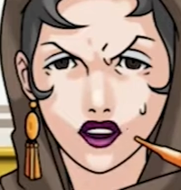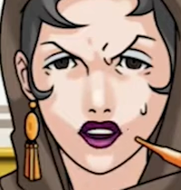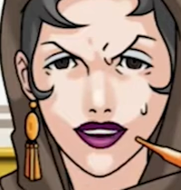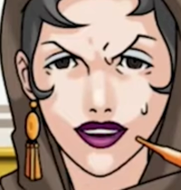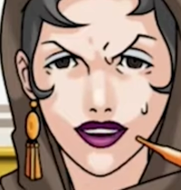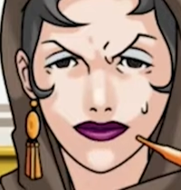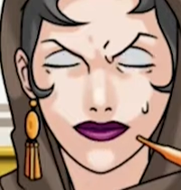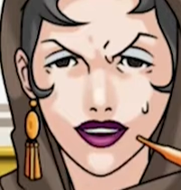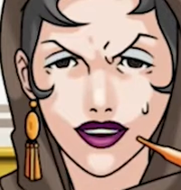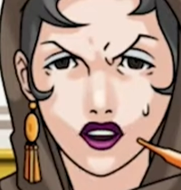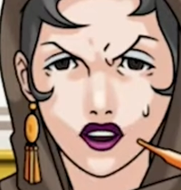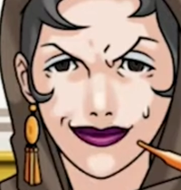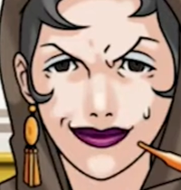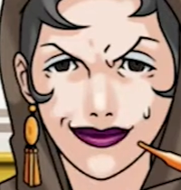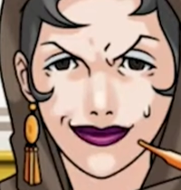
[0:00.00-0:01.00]
That that's
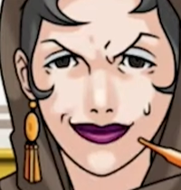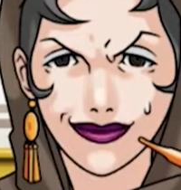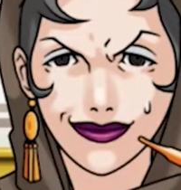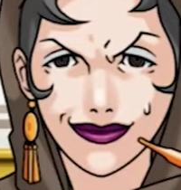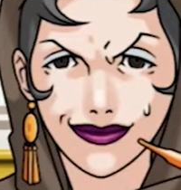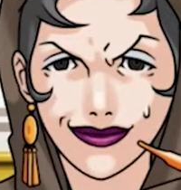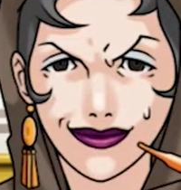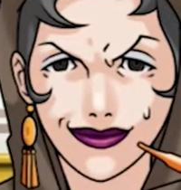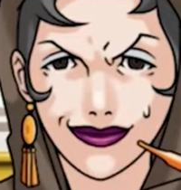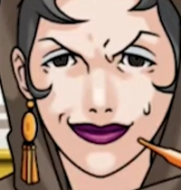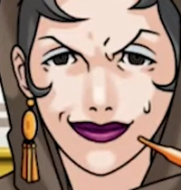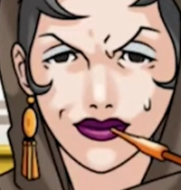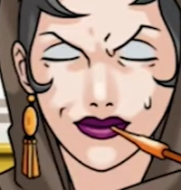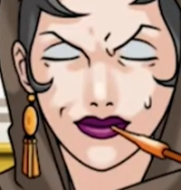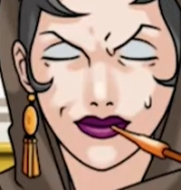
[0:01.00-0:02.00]
right, he must have gotten it
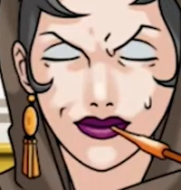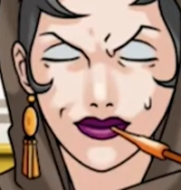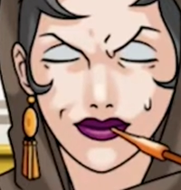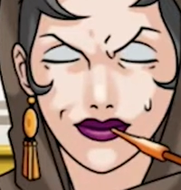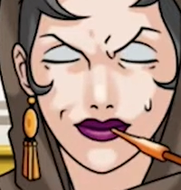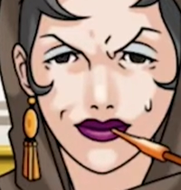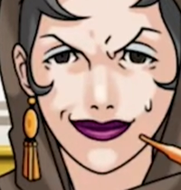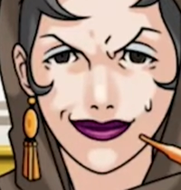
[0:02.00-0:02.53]
wrong.